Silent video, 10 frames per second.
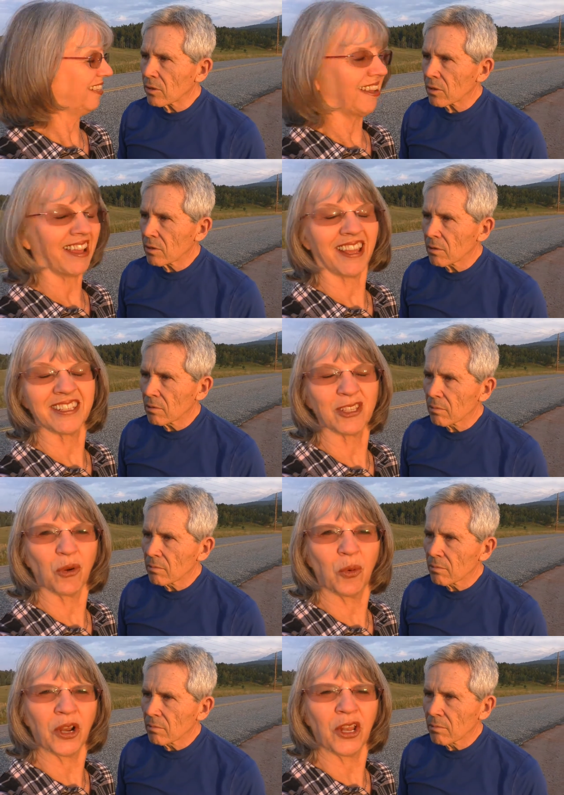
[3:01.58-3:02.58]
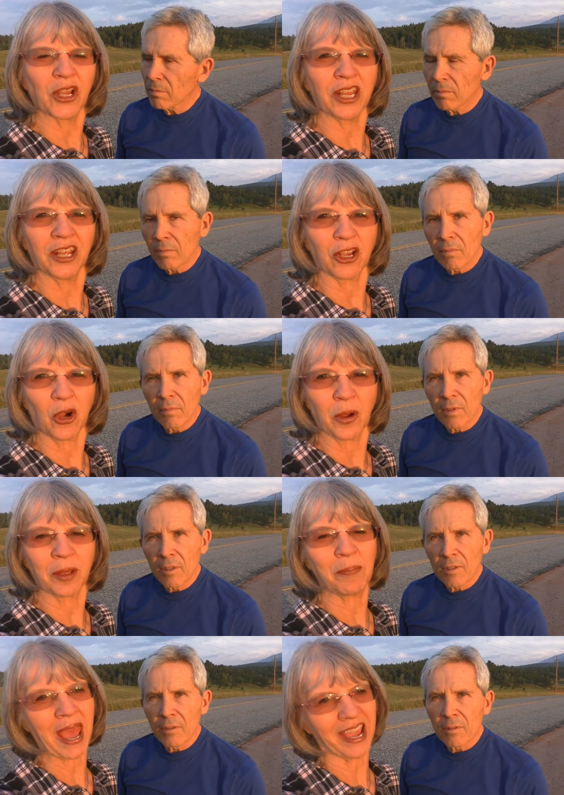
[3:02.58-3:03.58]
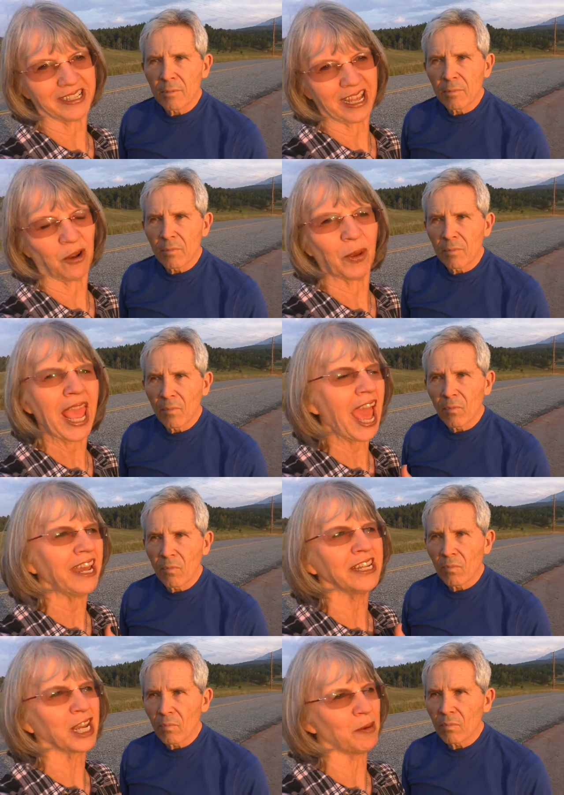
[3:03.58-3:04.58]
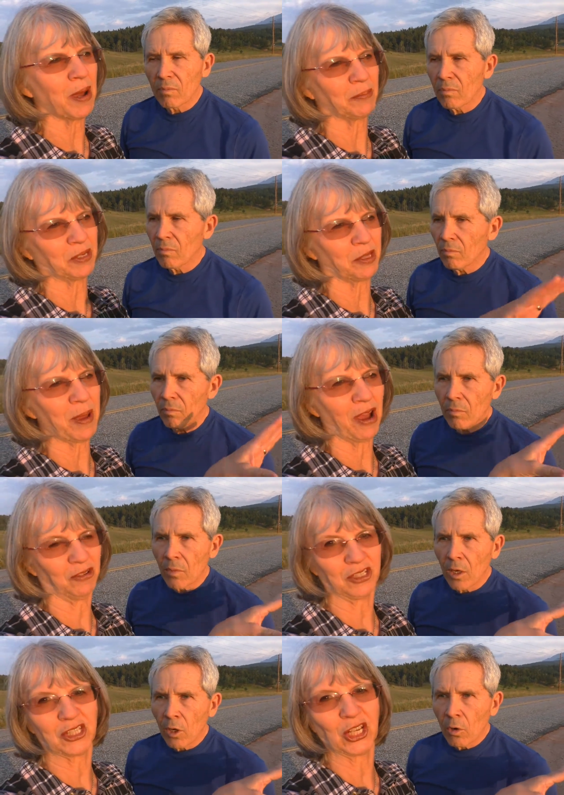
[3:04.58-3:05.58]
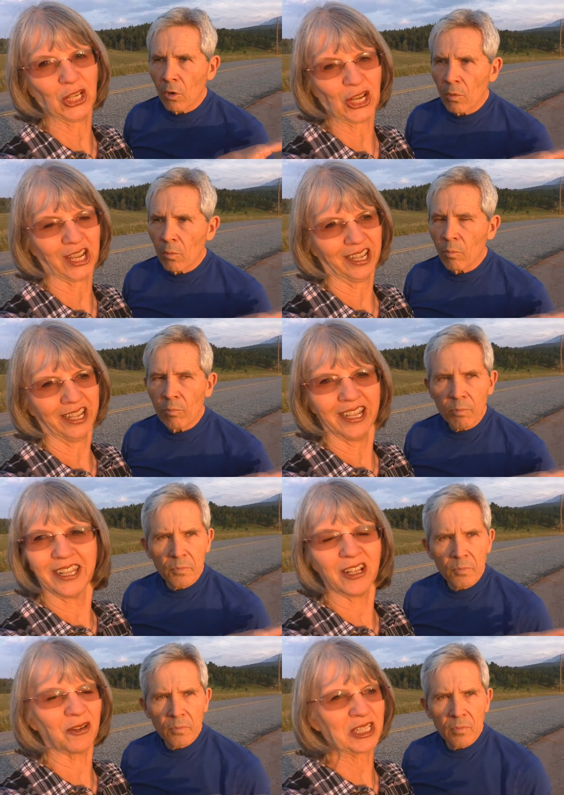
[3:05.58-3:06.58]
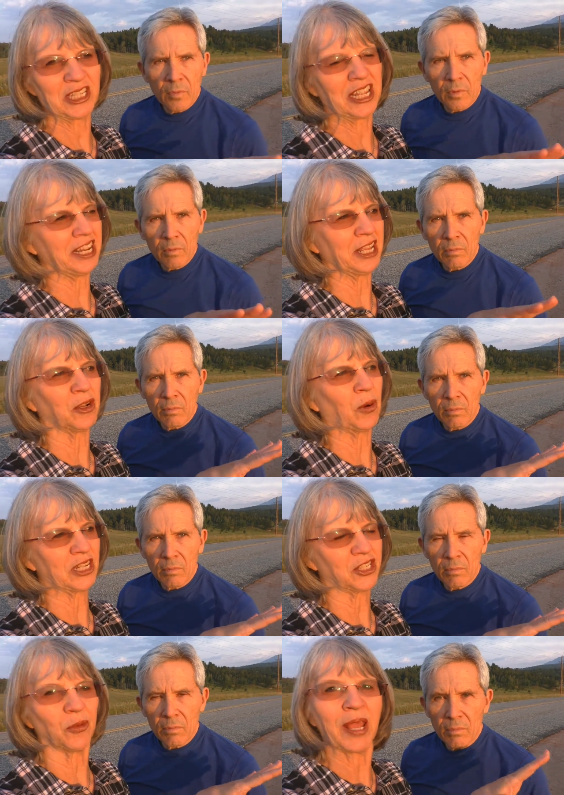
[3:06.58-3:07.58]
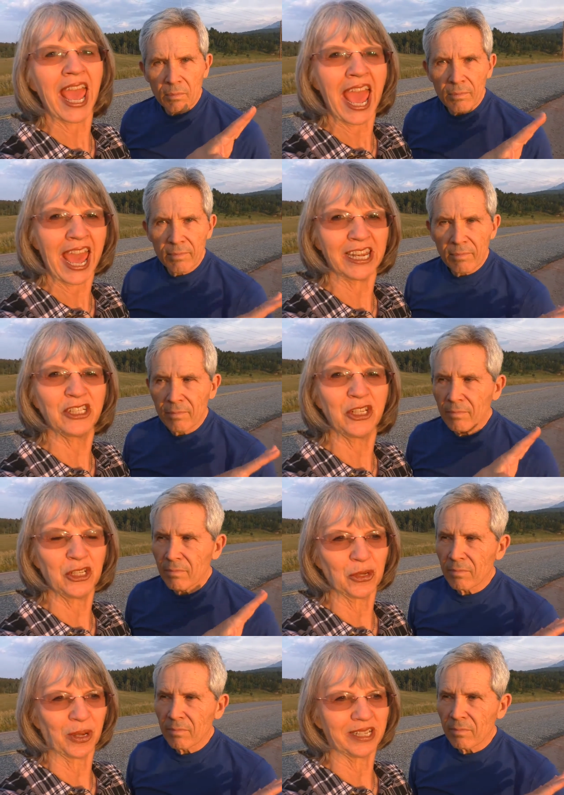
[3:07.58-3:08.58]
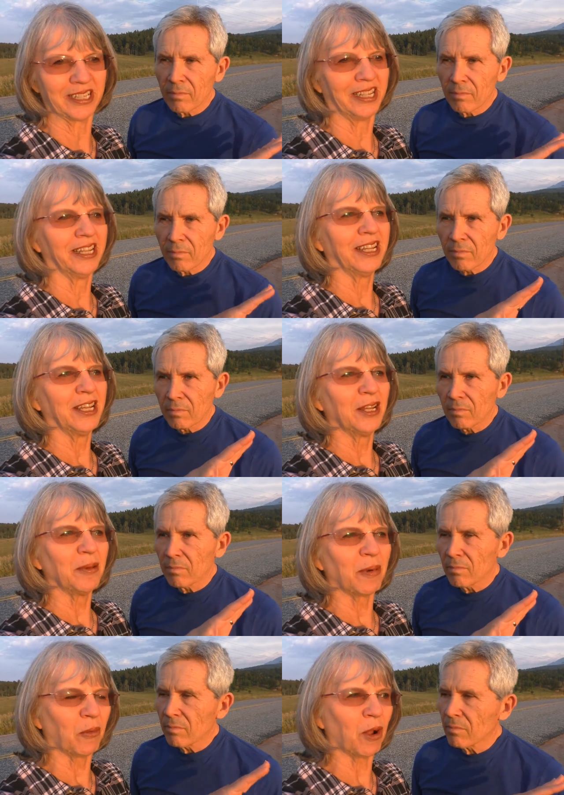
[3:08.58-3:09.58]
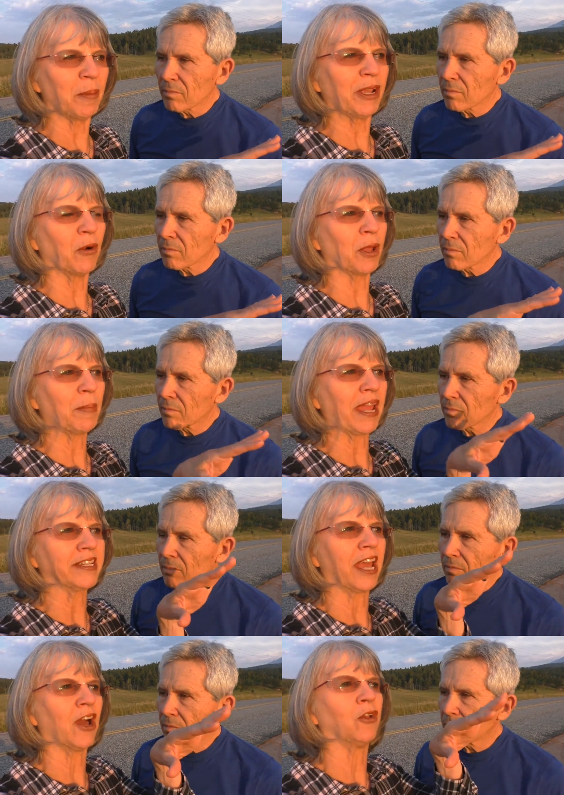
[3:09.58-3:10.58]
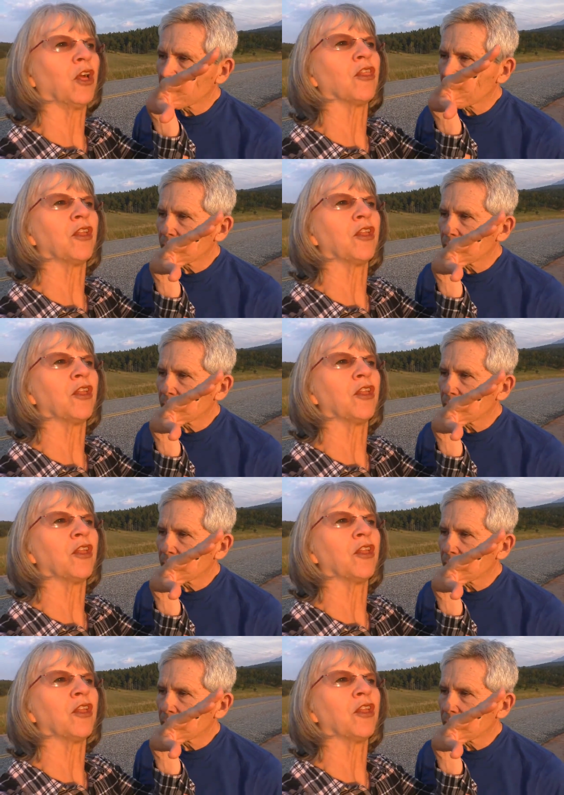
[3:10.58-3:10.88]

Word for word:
Speaker 1: Yeah. So we're looking at going back down. We had to come up to the mountains to look. There wasn't any question. We had to do it. But we'll be going back down